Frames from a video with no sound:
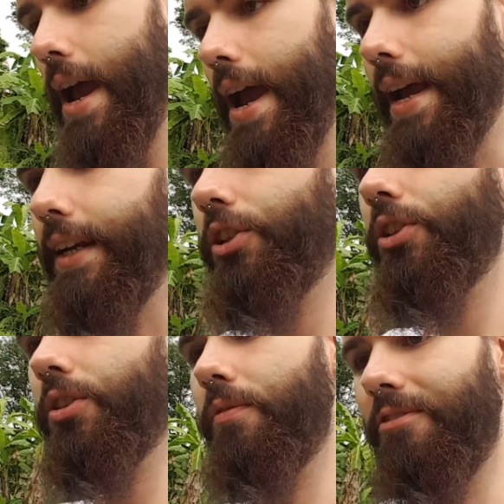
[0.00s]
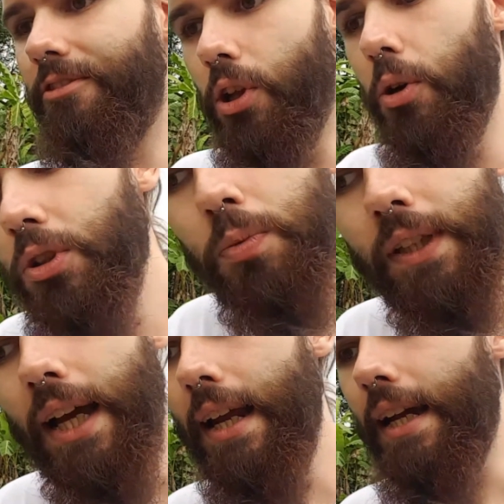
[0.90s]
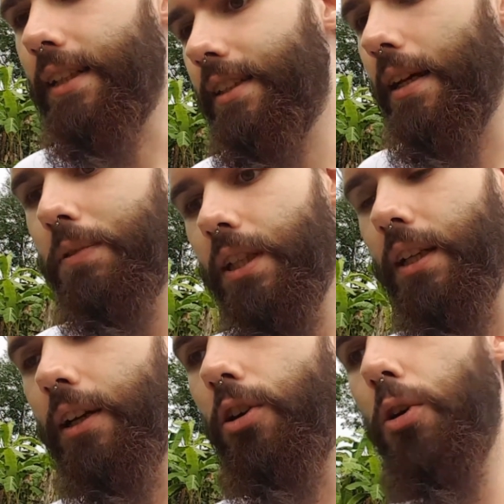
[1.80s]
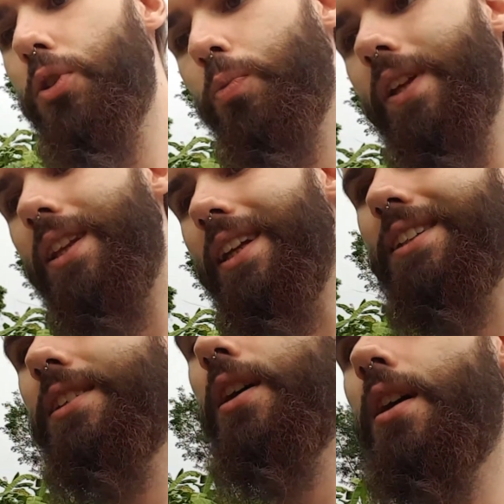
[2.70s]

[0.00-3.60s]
and it just flows with that, accepts it, it goes with it. It's,